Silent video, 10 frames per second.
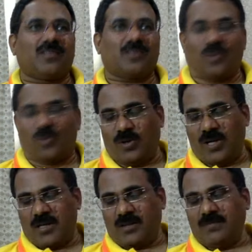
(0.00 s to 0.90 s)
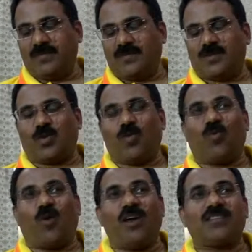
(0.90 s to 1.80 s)
No. So
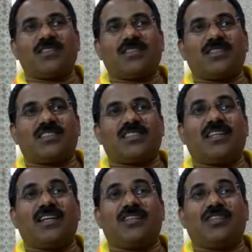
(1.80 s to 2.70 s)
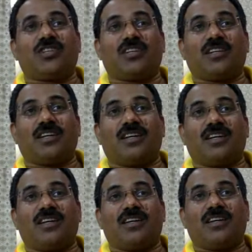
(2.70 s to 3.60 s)
was sin nature
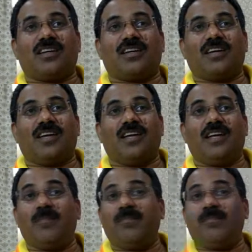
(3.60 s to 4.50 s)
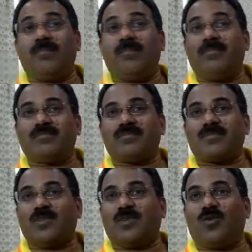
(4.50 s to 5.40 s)
in him?
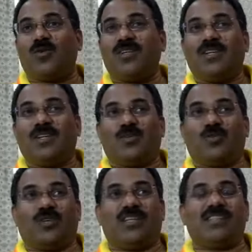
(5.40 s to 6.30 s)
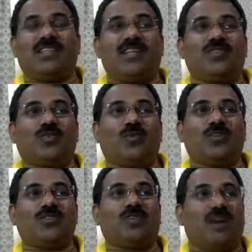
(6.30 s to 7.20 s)
No. So his nature
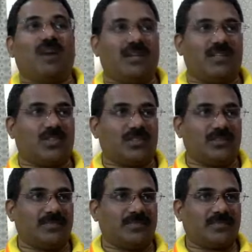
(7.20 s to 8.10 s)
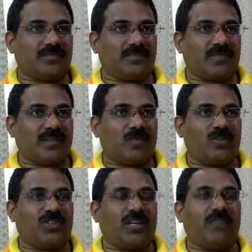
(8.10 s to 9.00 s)
was God nature,
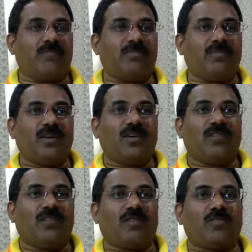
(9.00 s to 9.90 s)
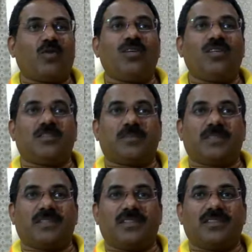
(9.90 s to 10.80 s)
which came from the Holy
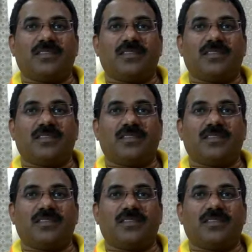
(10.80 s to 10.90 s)
Spirit.